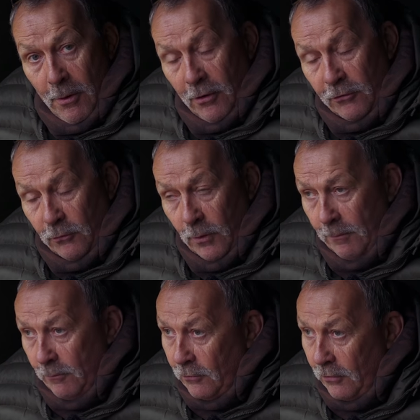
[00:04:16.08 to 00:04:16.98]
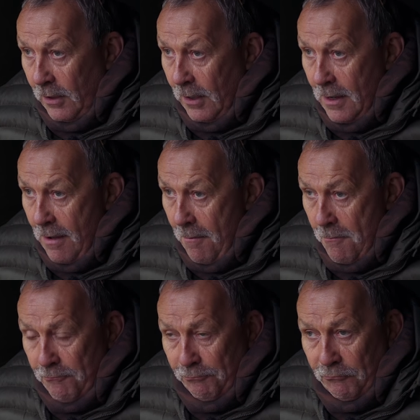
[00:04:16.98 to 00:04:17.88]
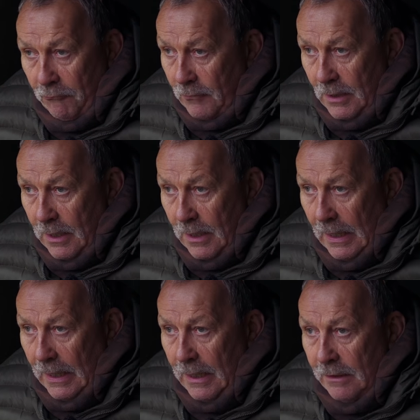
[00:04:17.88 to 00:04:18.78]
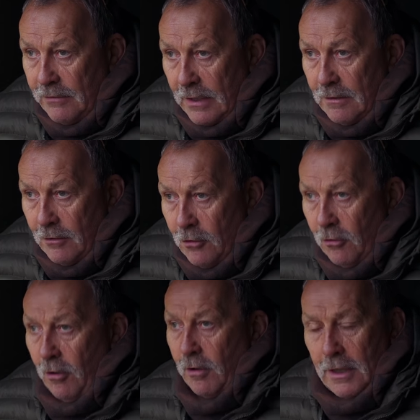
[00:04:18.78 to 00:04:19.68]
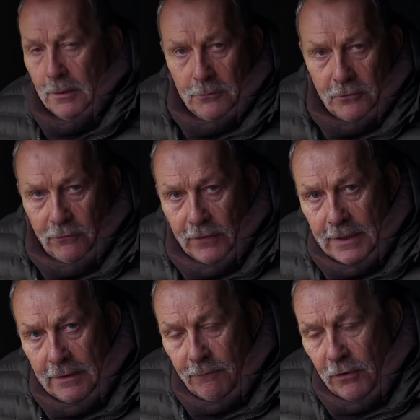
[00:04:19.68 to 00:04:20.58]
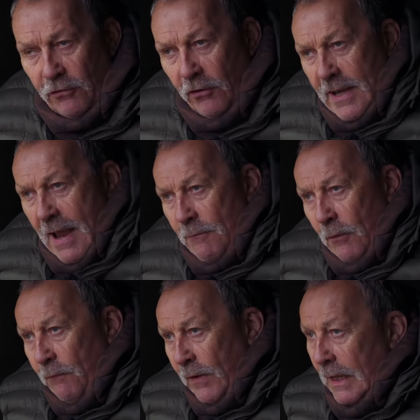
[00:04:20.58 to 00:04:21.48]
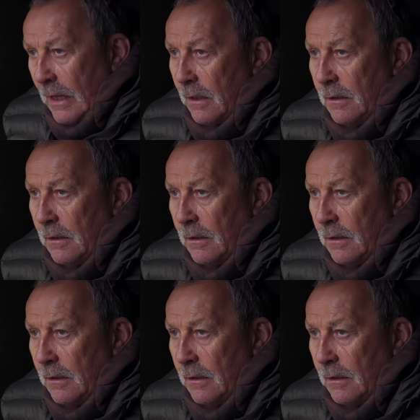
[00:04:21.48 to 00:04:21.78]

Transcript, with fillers: park swims. Um, it didn't look like it was a feeding fish. I never think